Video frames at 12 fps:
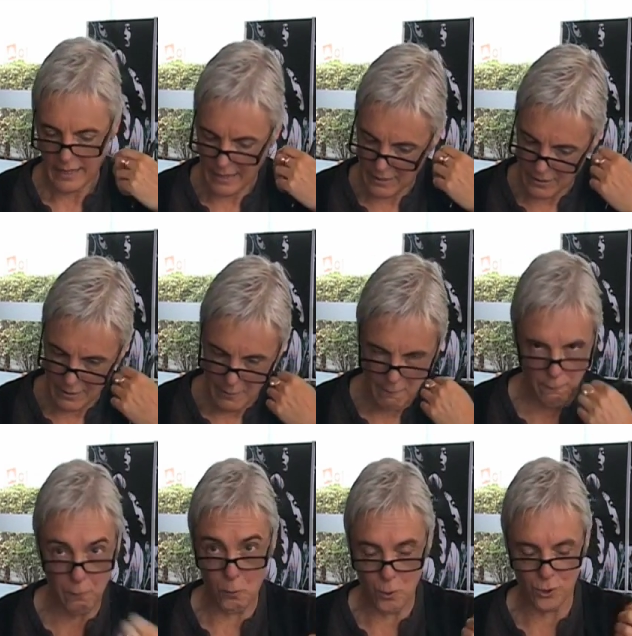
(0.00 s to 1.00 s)
and
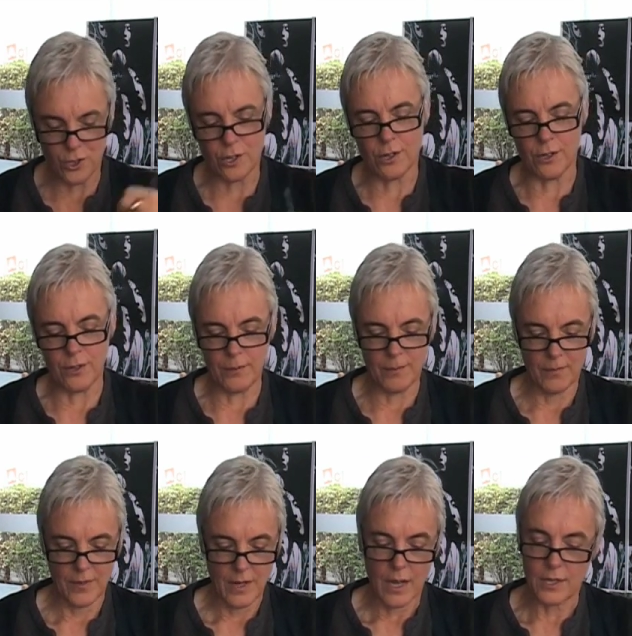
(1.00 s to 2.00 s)
forge on.
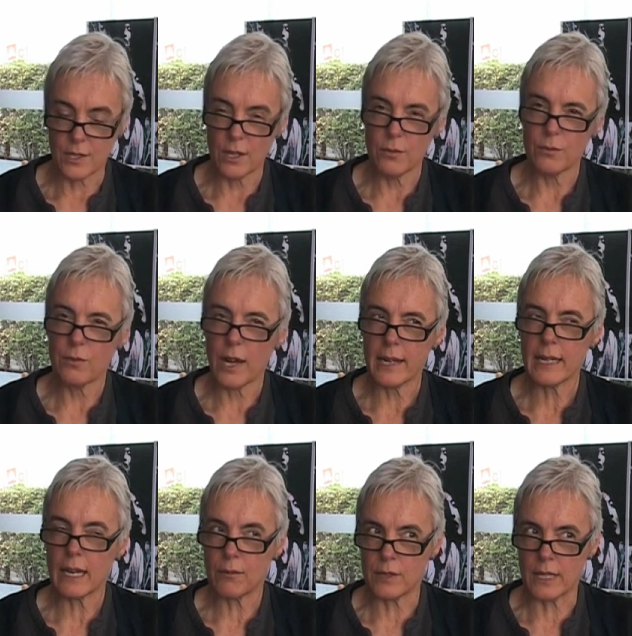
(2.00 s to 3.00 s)
I don't write
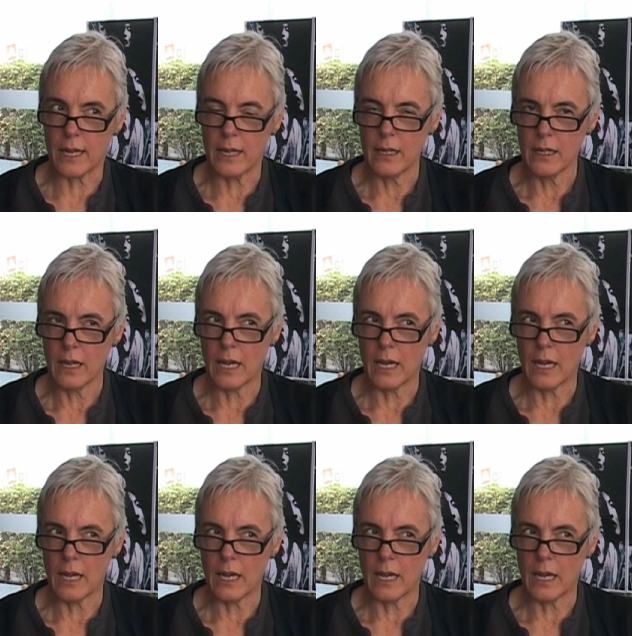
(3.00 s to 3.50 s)
every day